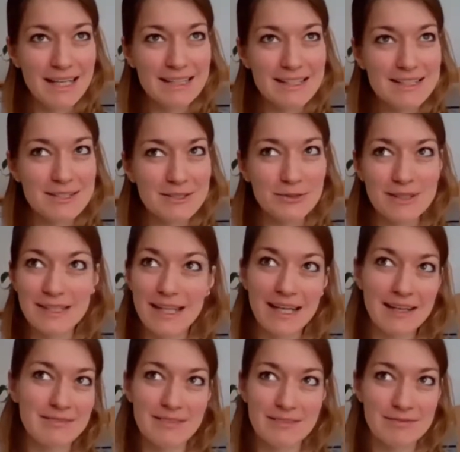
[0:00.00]
So
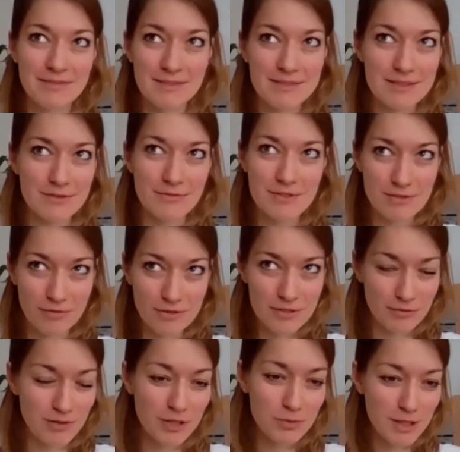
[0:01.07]

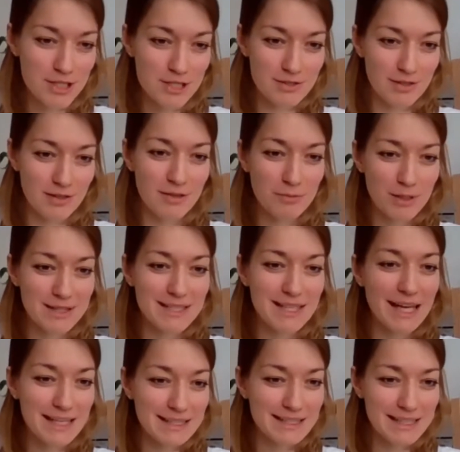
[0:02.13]
the question what the
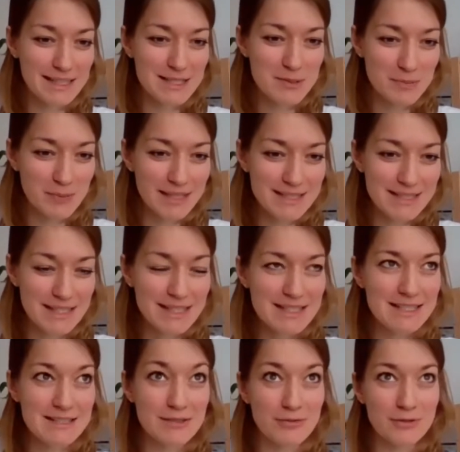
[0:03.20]
ideal space
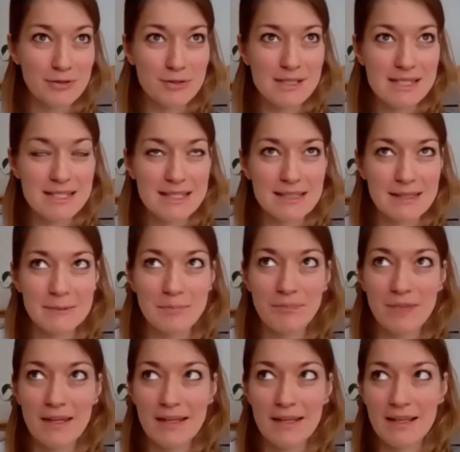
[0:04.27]
is of course.
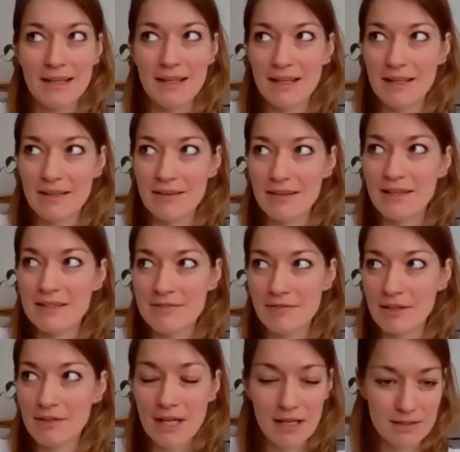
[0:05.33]
It's
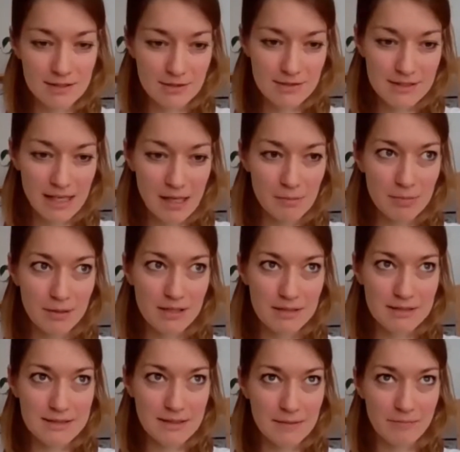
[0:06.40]
very hard to tell,
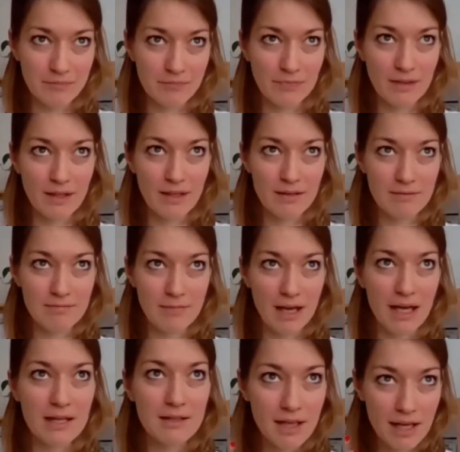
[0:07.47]
because
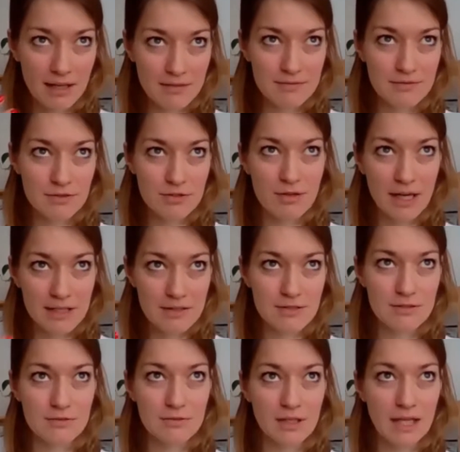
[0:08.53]
I try
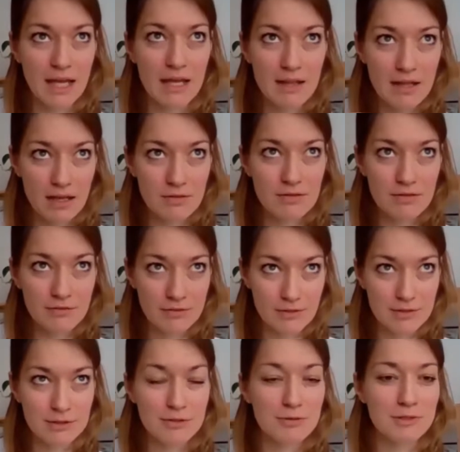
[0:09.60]
to get out of,
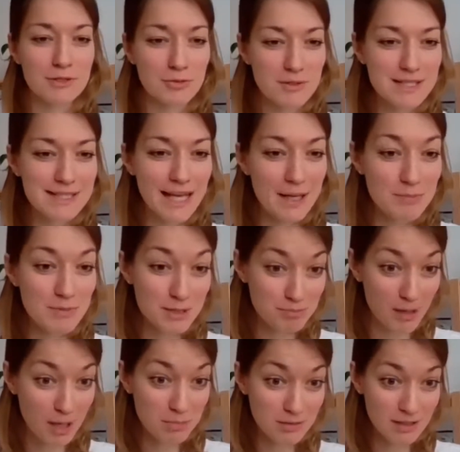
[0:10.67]
or to escape the
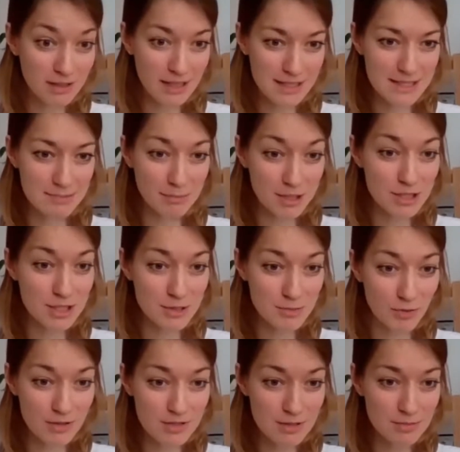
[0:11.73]
bubble as much as
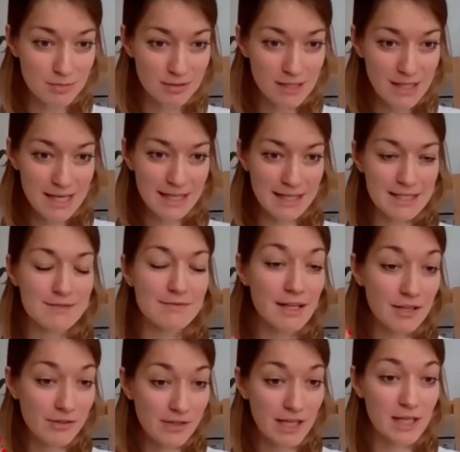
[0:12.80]
possible. That's why I
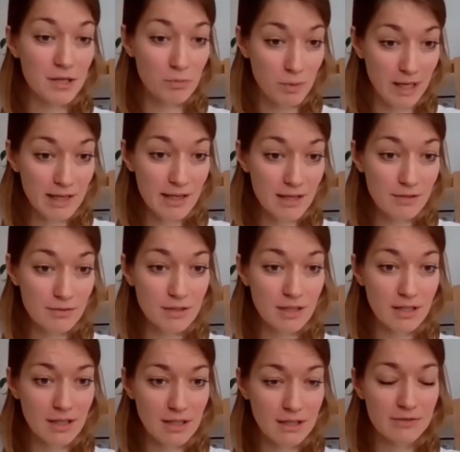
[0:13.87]
really value
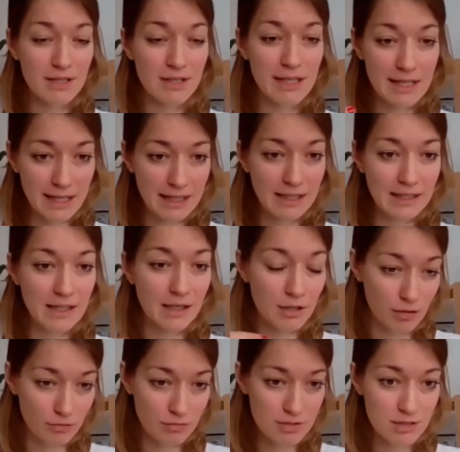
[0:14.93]
really getting in
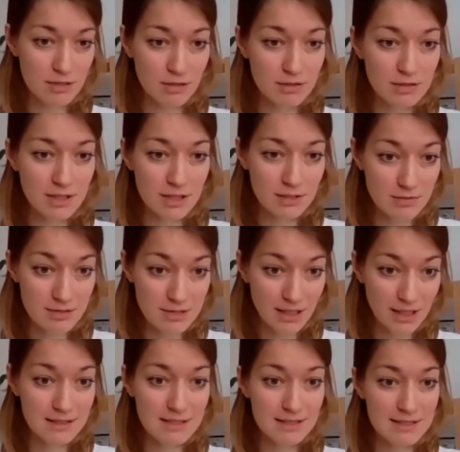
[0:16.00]
closer contact to
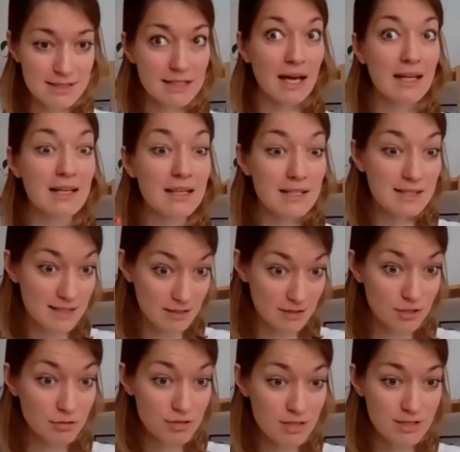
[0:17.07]
scientists and other
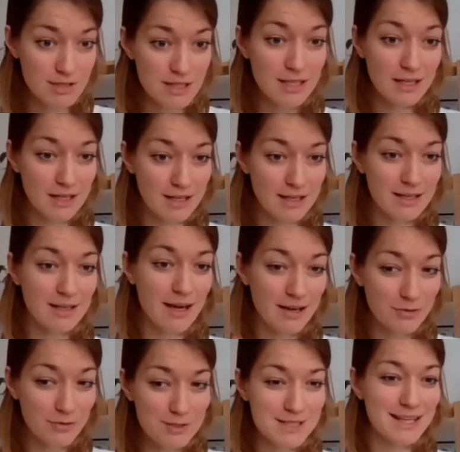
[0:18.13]
institutions
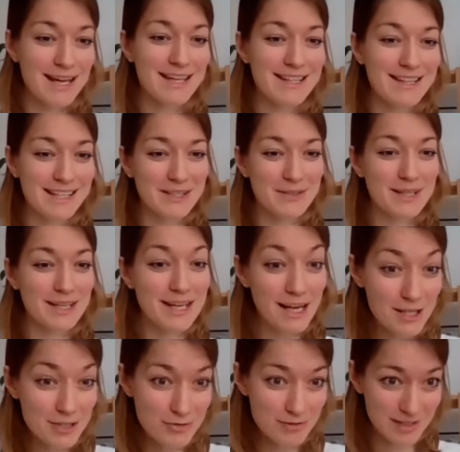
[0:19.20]
outside our
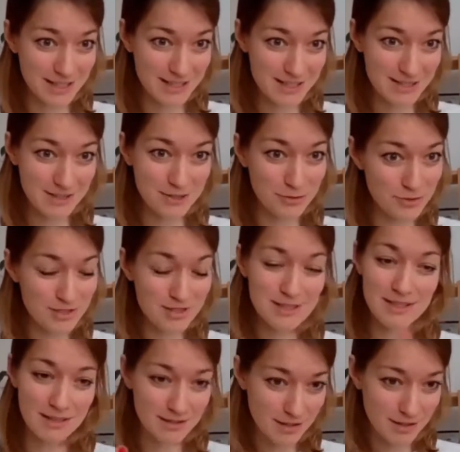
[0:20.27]
cultural institutions,
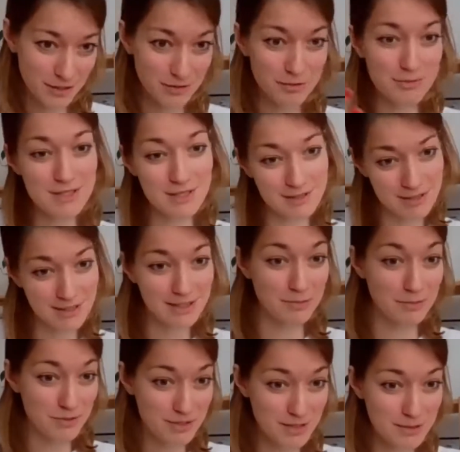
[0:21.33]
the university, the
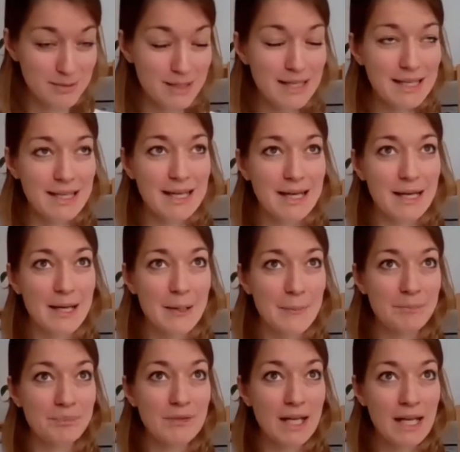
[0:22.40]
museum.
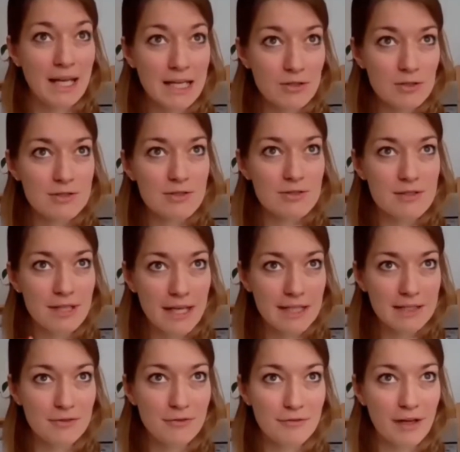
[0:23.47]
And also
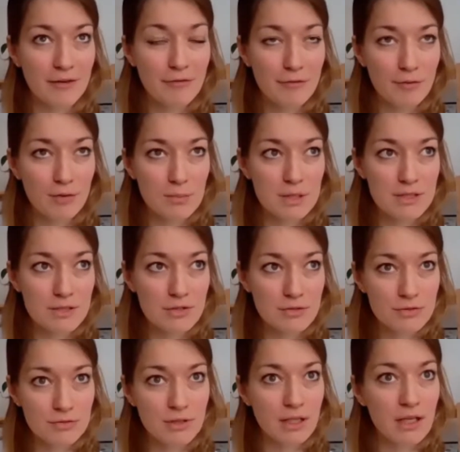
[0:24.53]
trying to find formats
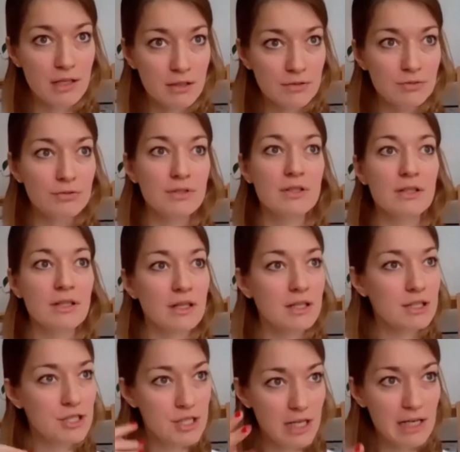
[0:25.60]
to include
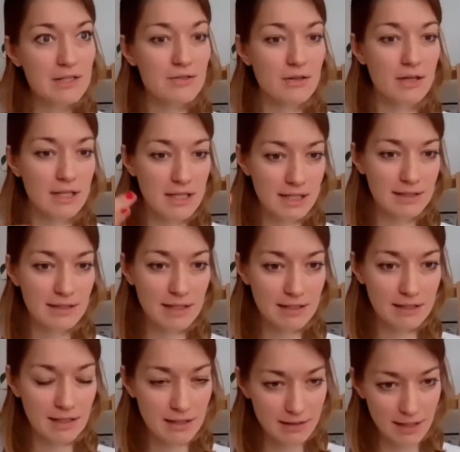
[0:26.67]
children
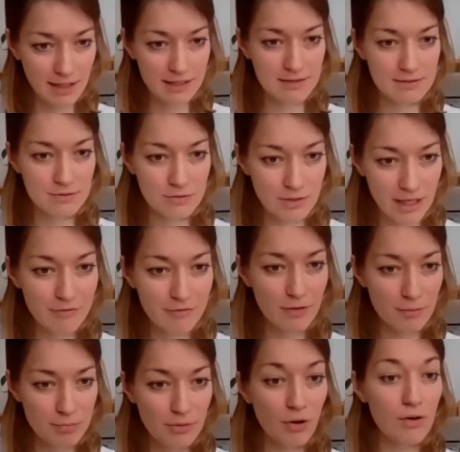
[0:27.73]
and like to have a
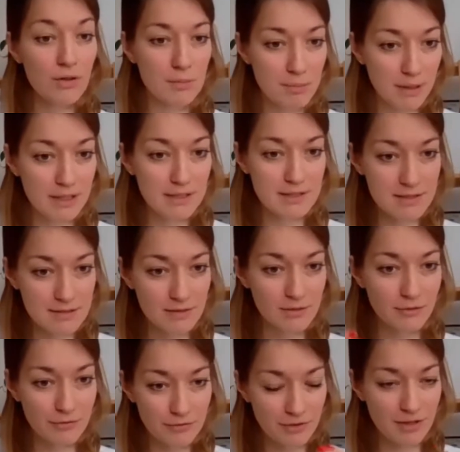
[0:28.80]
broader basis to